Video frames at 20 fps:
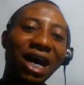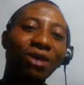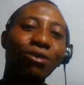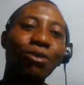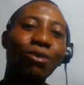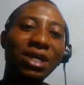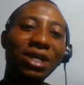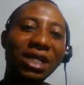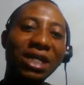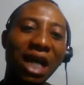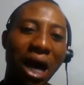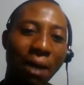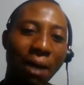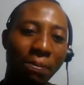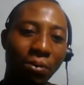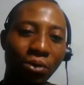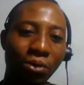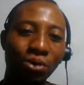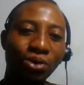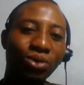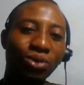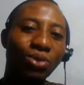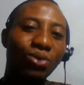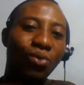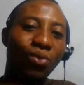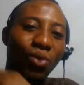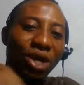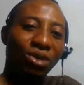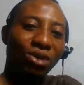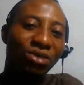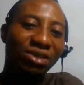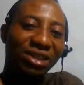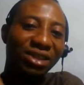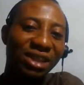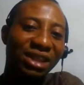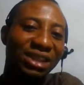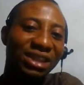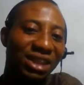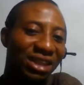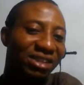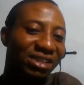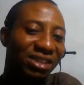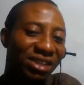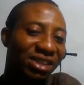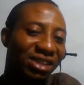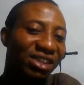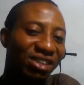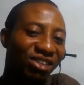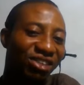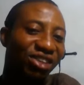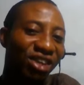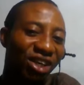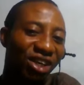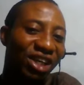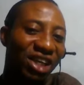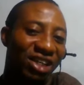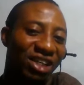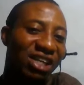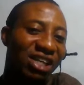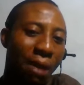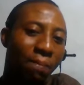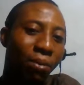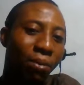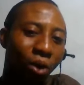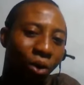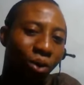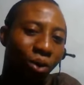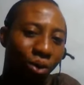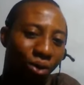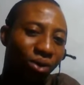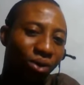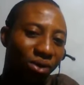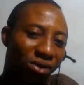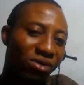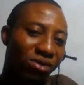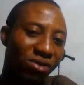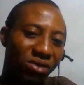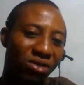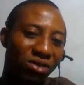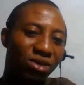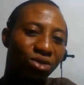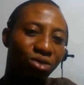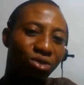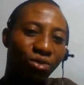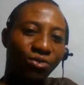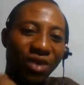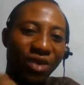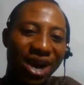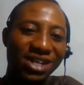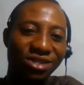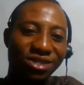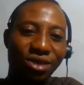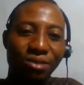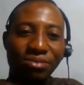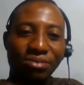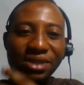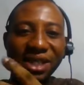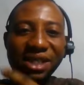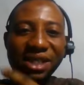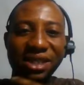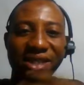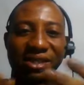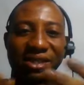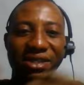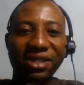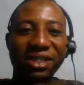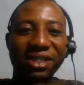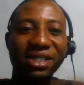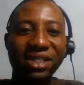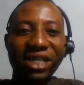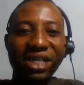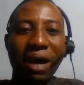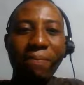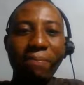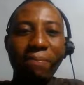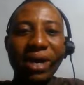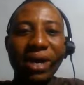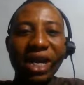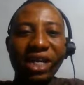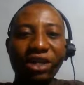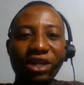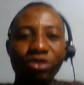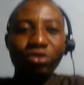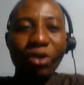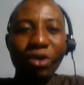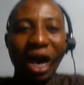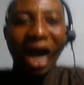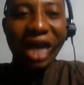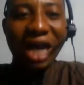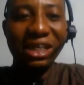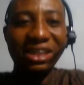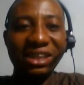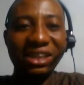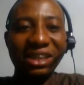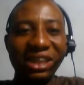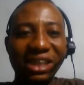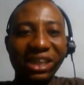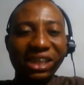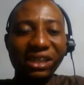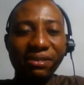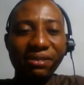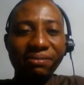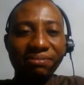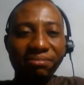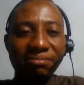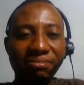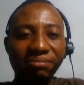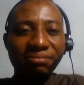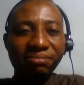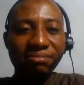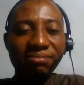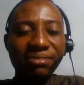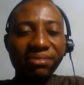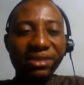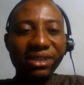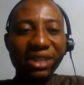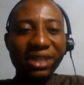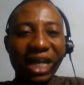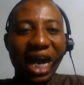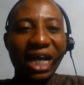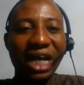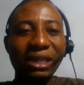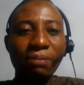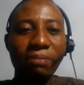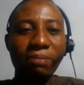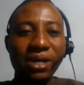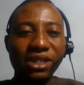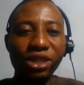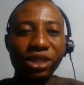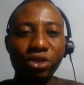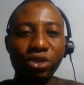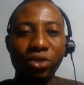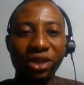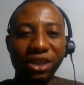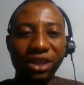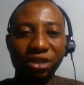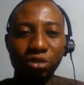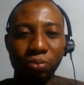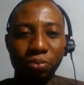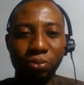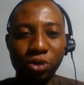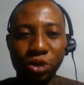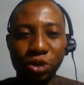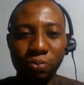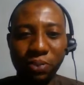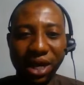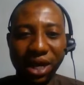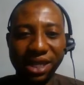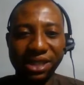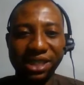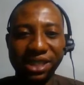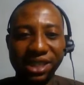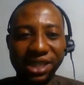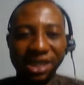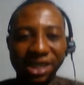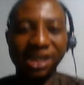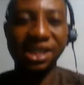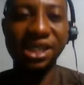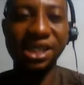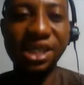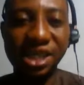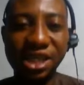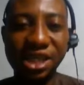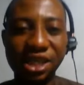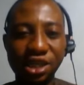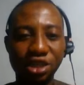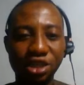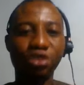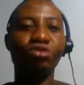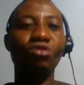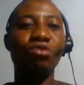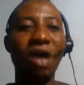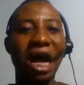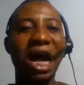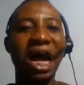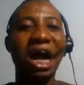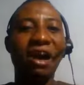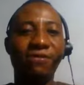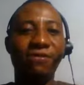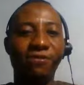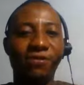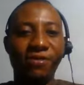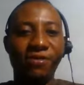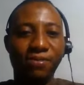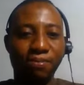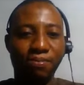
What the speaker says: can only happen when you create a rapport. You find something that make you and the person you wanted to prospect to have